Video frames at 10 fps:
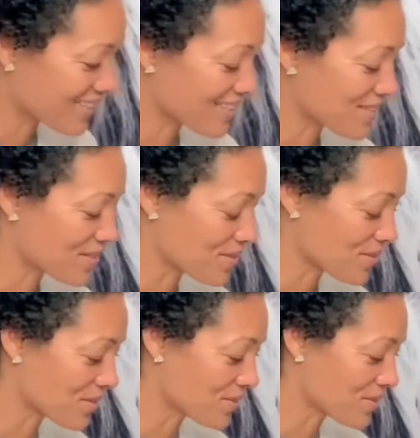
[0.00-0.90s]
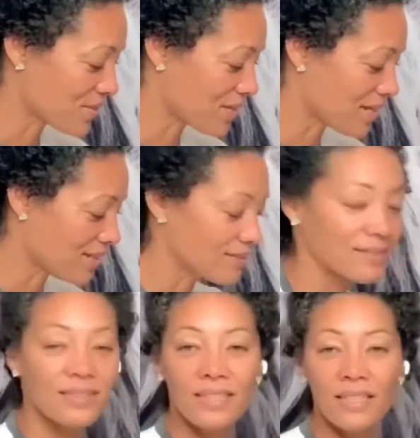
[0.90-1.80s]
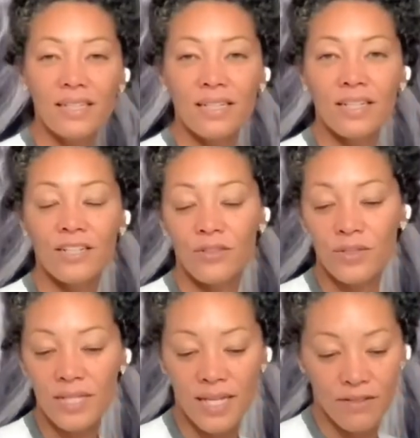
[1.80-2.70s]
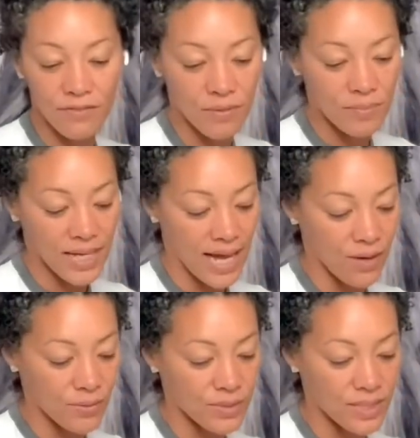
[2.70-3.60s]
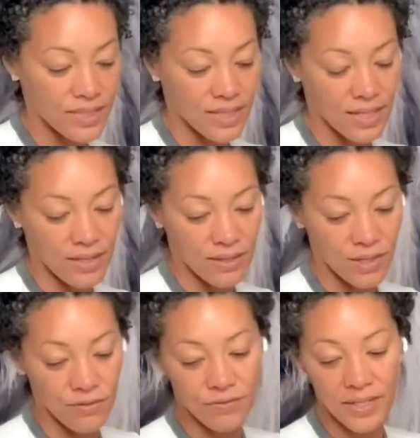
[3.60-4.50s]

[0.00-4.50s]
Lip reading: There's also you can get it from cows as they're fed